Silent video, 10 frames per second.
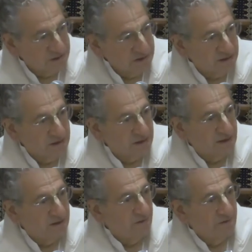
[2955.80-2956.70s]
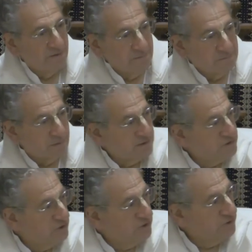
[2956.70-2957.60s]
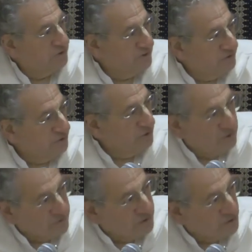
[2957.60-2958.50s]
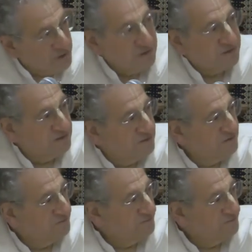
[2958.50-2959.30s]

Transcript: and things like that. So your love increased